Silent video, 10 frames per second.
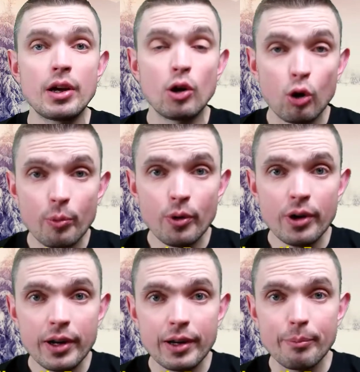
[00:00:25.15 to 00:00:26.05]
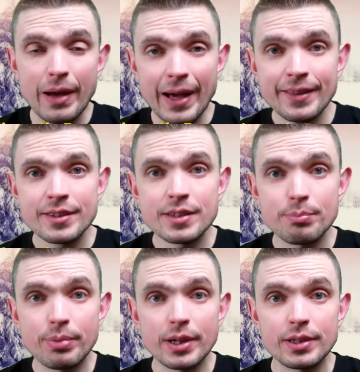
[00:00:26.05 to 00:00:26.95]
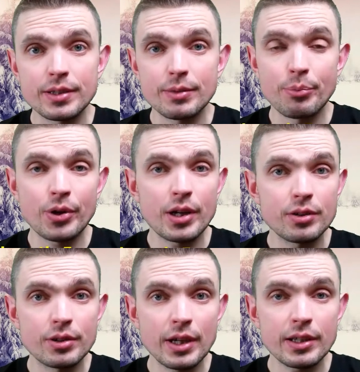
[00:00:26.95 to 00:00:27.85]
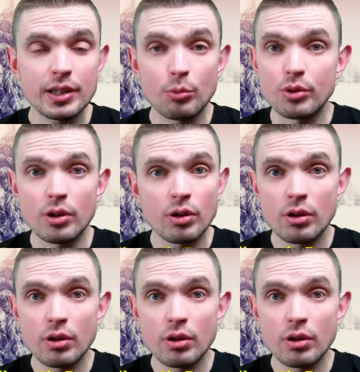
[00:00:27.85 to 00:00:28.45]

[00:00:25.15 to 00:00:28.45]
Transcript: homework in maths, but prior to that I would